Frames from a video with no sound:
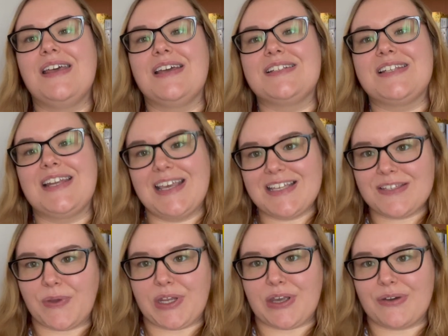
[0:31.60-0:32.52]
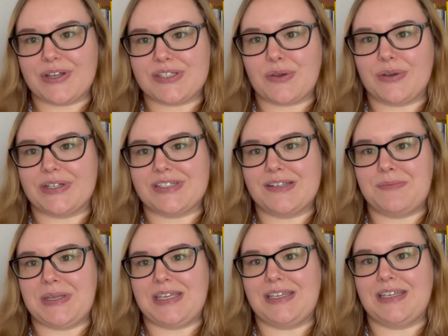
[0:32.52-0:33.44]
Today's video is going to
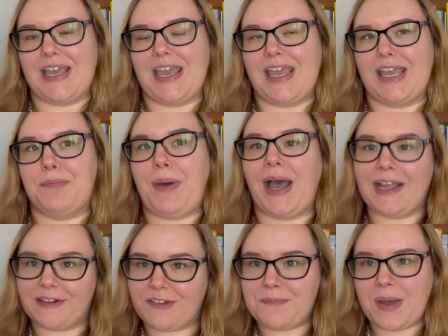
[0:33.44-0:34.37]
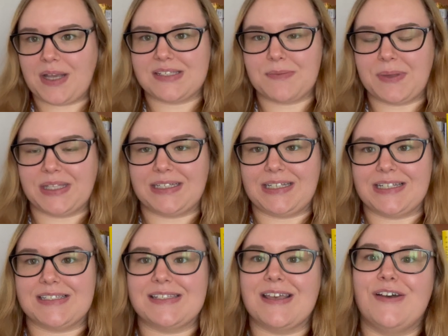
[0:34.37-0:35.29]
be a pile of
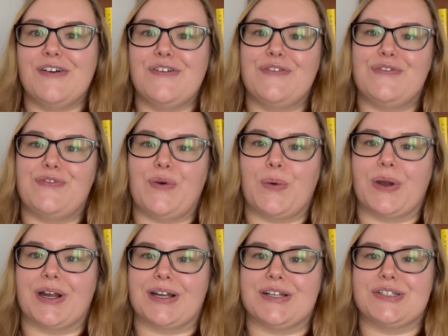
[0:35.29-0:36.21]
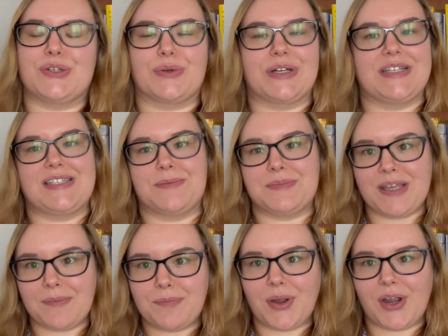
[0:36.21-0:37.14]
possibilities for Shorty
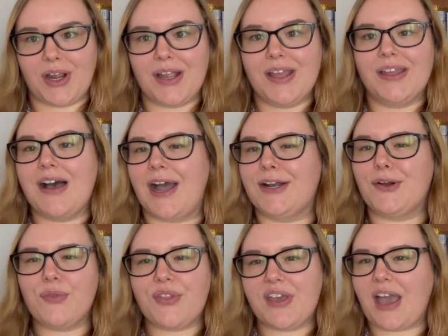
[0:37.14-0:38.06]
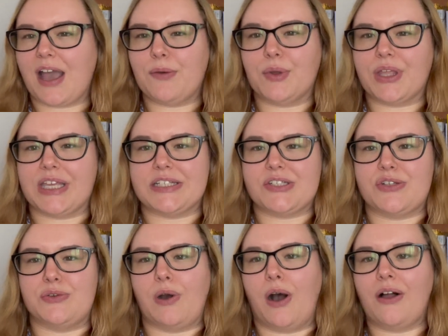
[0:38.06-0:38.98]
September. I don't think I will get
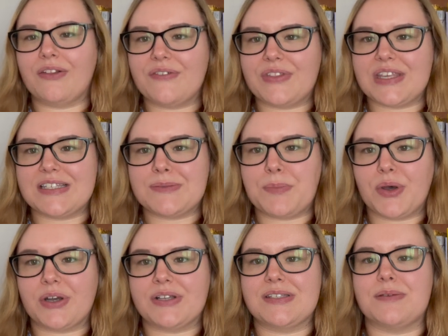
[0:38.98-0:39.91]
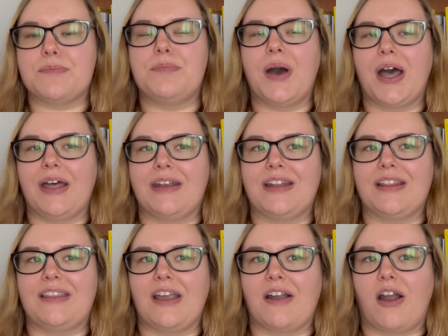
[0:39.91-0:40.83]
to all of these books, but
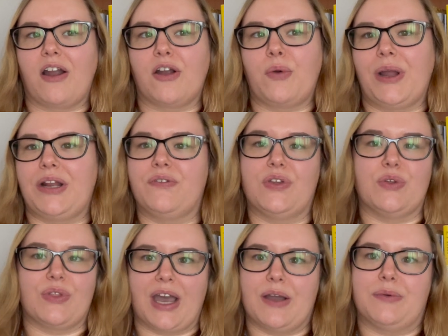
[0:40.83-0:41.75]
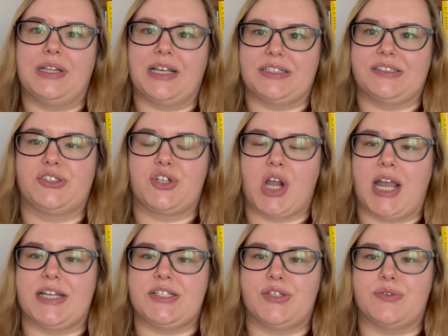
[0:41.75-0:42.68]
there are quite a few that I would like to
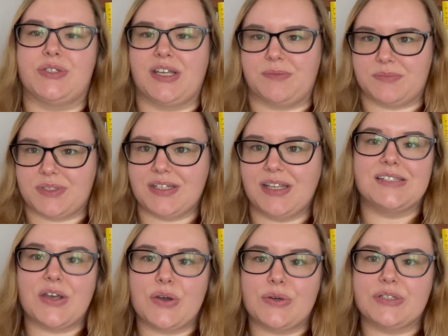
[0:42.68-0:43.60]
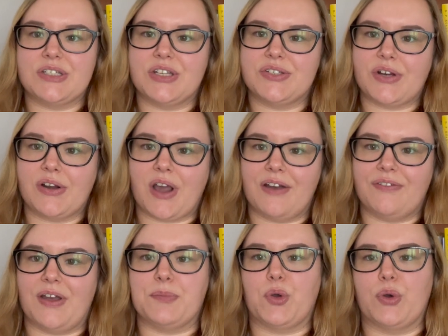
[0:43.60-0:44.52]
try to attempt. So to start off,
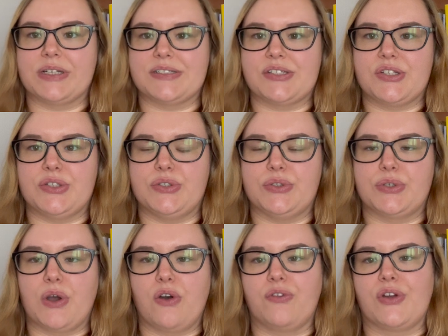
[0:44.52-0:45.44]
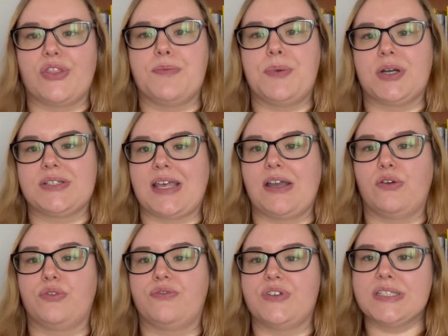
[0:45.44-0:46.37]
I'm going to go over the books I
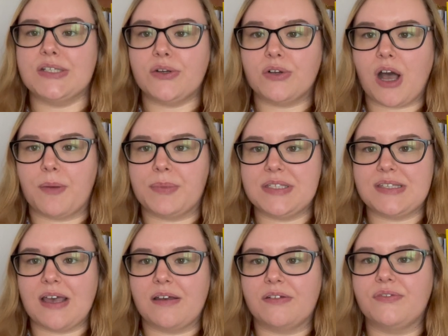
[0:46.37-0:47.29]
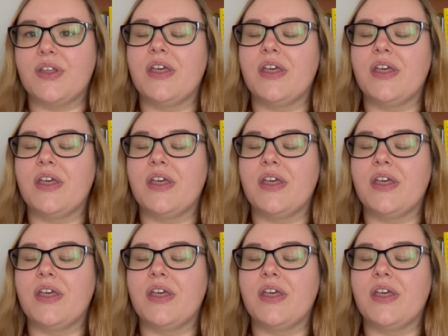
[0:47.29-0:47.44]
own physical copies of.